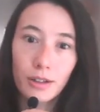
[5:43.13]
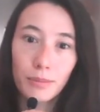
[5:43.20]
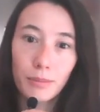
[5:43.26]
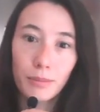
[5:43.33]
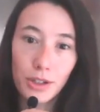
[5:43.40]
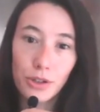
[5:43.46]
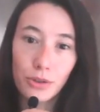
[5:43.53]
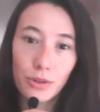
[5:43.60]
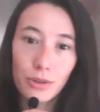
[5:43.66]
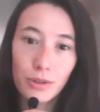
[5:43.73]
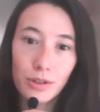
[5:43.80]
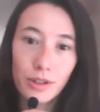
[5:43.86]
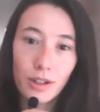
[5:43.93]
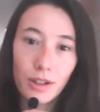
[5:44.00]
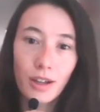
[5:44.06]
muscles
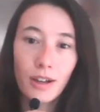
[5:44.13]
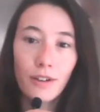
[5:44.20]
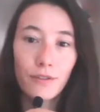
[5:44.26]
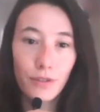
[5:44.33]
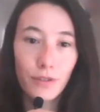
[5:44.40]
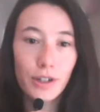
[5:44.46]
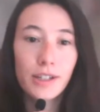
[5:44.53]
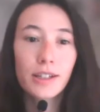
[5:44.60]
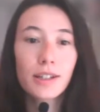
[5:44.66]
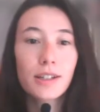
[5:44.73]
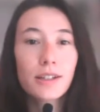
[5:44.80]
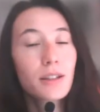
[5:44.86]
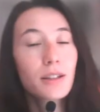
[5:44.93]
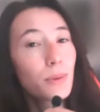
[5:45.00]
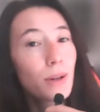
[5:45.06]

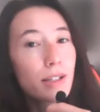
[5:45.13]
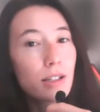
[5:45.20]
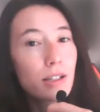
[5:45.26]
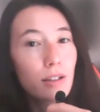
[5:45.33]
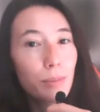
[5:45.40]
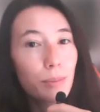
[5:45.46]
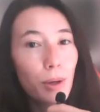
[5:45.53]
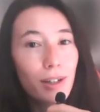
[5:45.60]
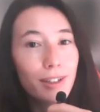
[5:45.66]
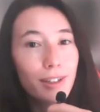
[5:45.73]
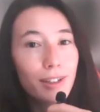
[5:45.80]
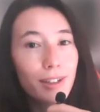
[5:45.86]
versus the rest of the body.